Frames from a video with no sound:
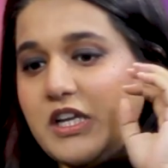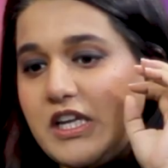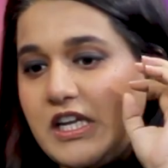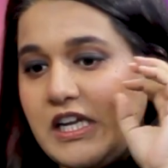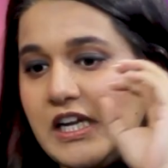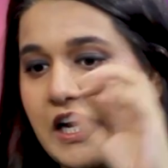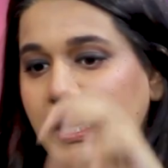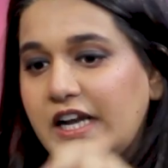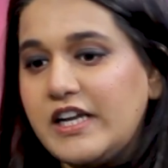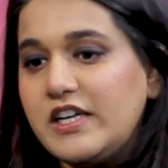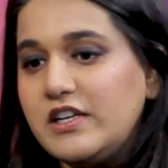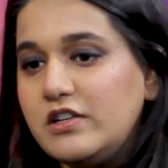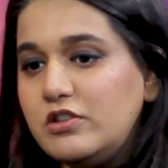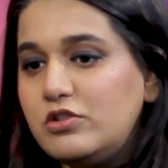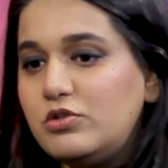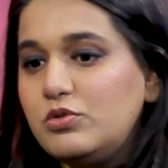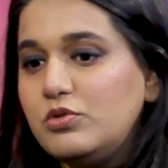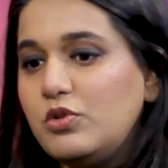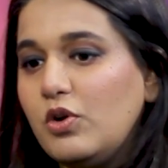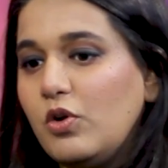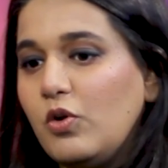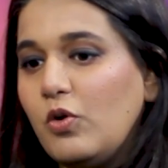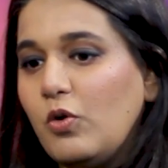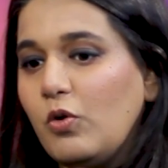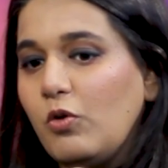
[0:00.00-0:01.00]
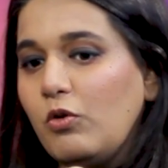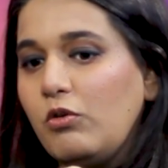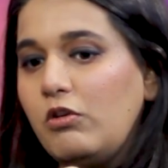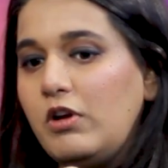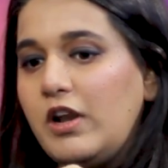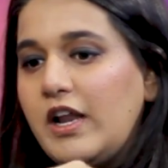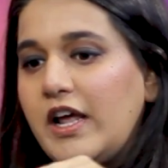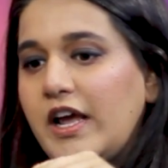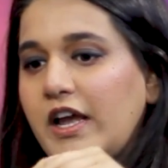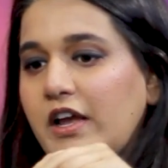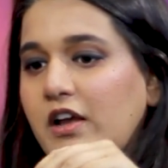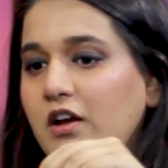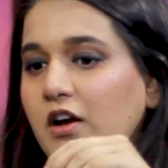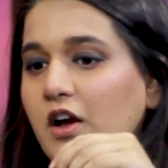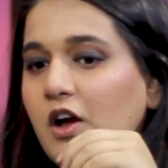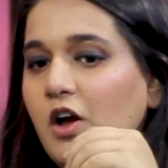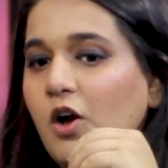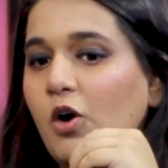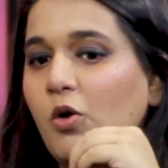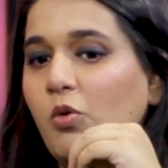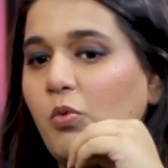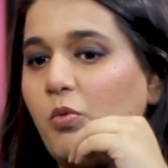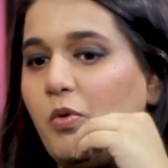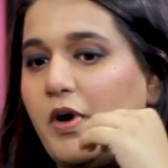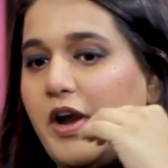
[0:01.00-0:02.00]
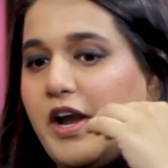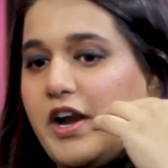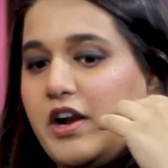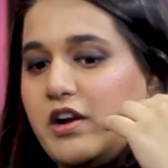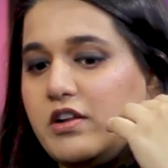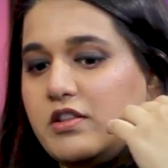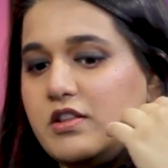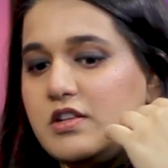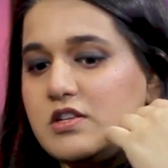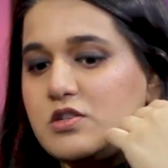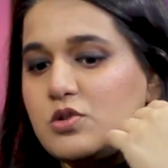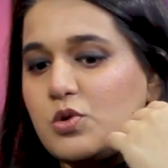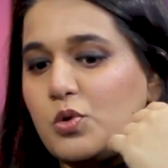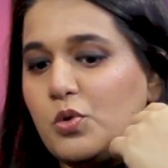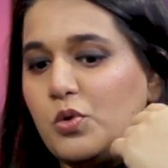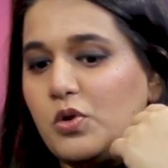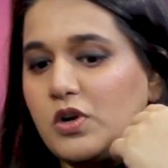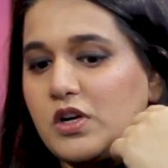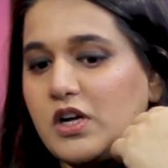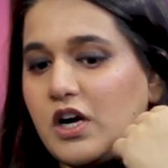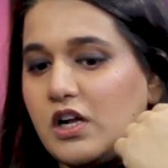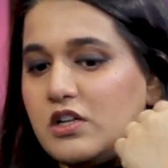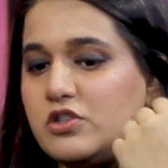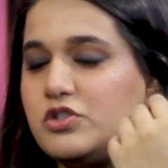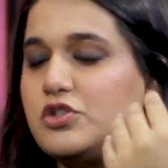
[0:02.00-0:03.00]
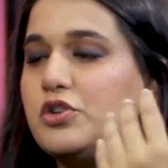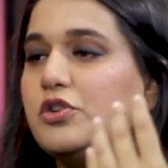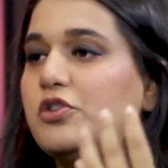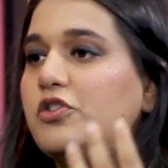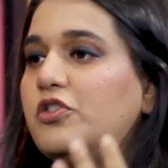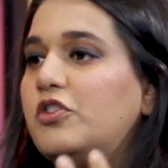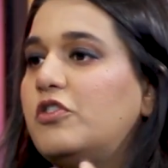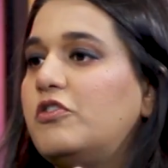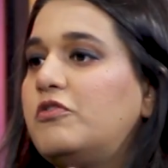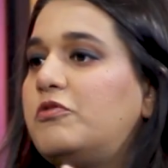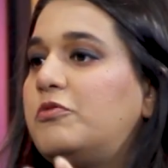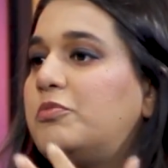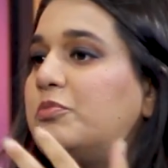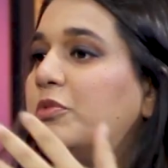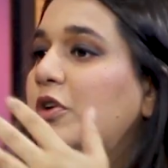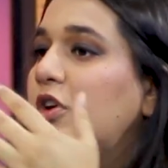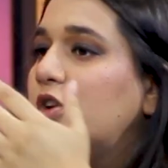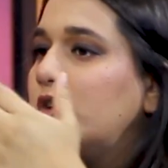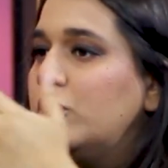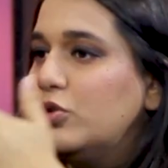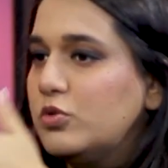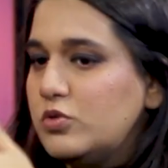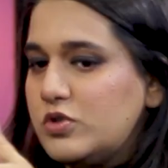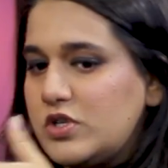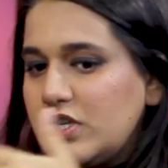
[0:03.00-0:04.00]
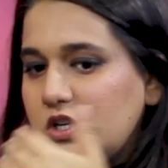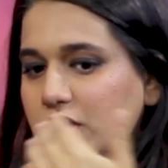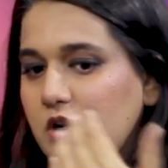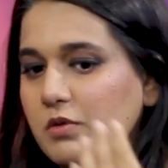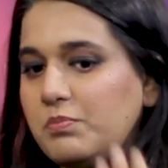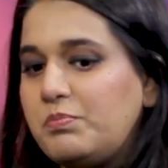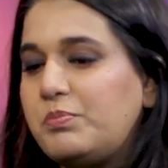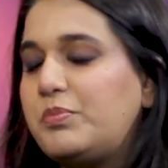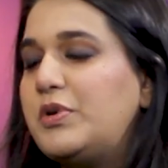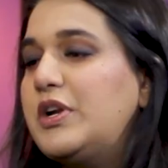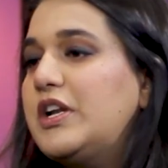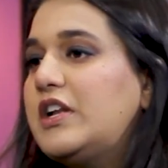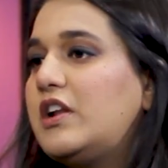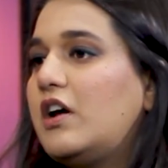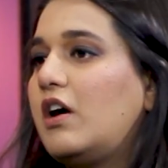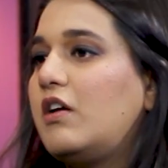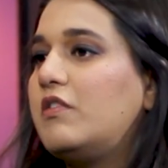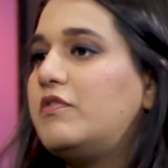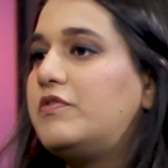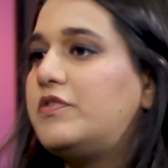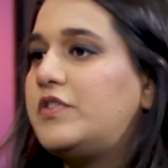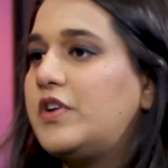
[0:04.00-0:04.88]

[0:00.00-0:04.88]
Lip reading: to get into the whole like where this whole culture of using preloved